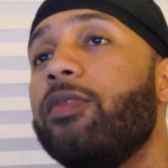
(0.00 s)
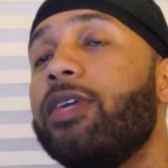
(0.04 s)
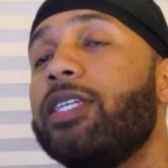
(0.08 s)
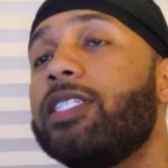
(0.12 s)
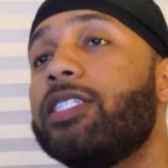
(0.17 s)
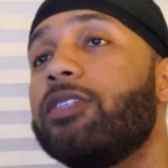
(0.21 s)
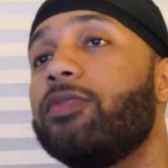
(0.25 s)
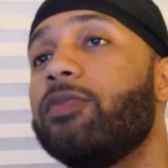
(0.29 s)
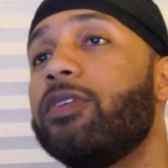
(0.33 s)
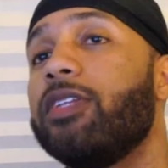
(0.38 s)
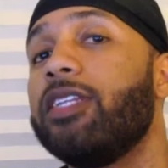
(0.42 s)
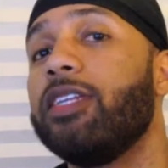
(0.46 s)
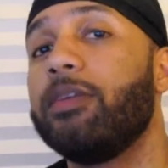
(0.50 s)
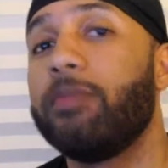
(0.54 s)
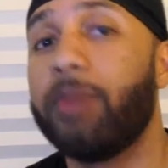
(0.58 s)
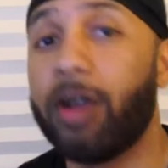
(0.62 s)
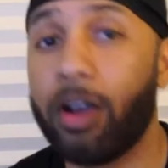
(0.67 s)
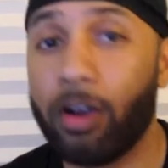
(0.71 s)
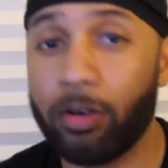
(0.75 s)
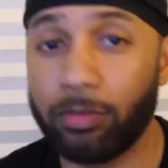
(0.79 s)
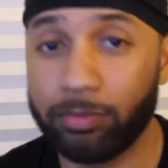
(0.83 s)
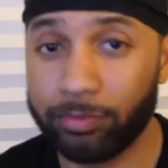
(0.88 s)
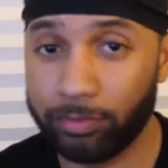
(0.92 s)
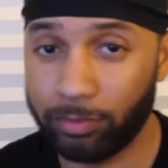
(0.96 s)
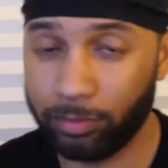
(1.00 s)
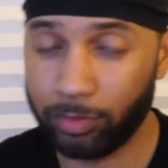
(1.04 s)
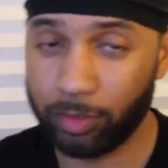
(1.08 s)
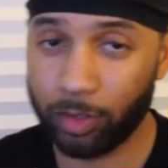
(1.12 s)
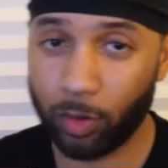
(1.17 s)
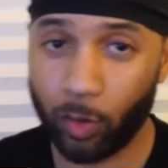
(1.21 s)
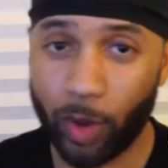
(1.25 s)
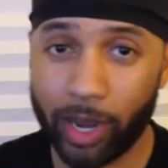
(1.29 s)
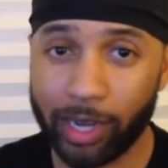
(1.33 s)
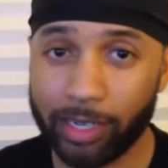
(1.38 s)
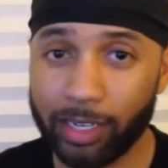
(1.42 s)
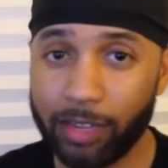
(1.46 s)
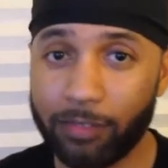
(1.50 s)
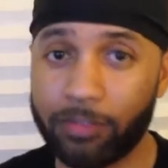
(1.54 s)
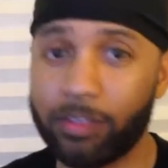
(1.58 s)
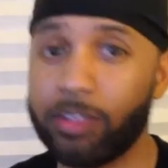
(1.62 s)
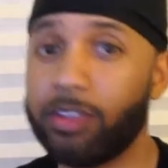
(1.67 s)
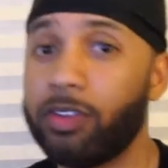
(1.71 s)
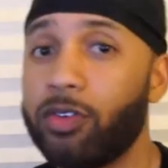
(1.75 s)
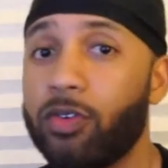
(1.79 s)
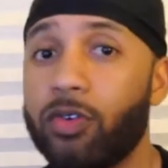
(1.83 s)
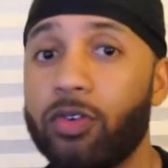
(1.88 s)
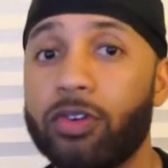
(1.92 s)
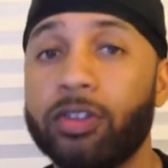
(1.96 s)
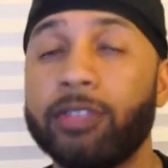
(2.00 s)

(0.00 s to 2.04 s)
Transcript: isn't really about weightlifting